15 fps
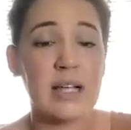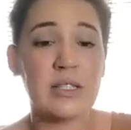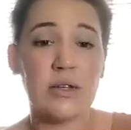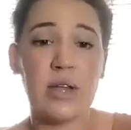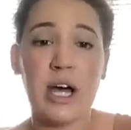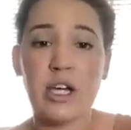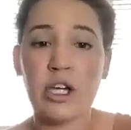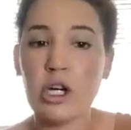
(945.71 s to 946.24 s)

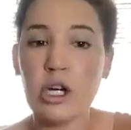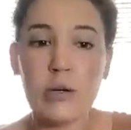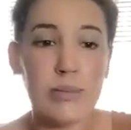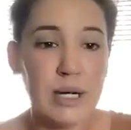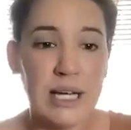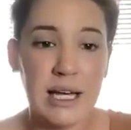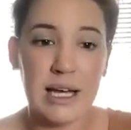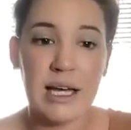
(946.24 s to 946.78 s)
so that you're
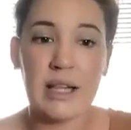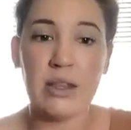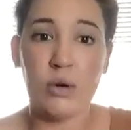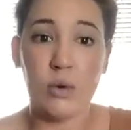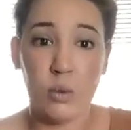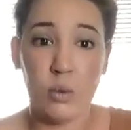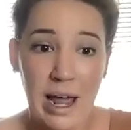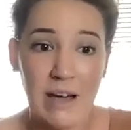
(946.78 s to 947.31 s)
bringing in
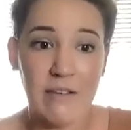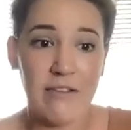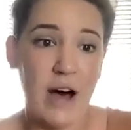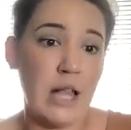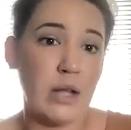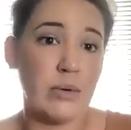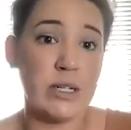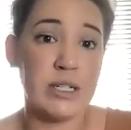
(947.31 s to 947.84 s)
the right
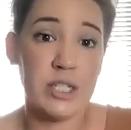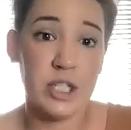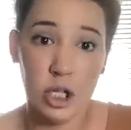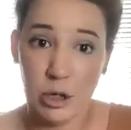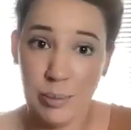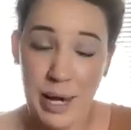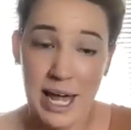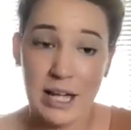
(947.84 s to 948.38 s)
followers to
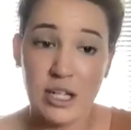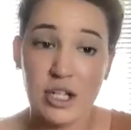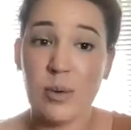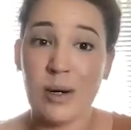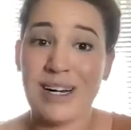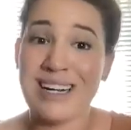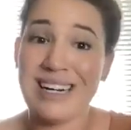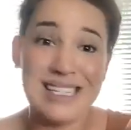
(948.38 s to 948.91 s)
your page who
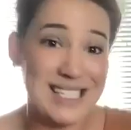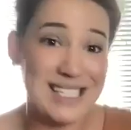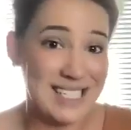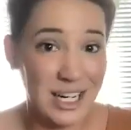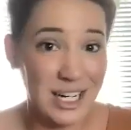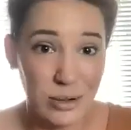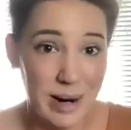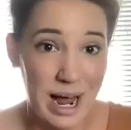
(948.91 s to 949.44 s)
are going to
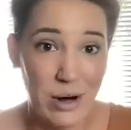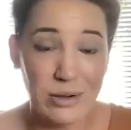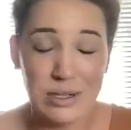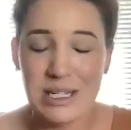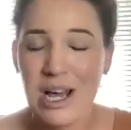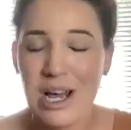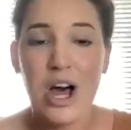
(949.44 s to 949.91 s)
stick around,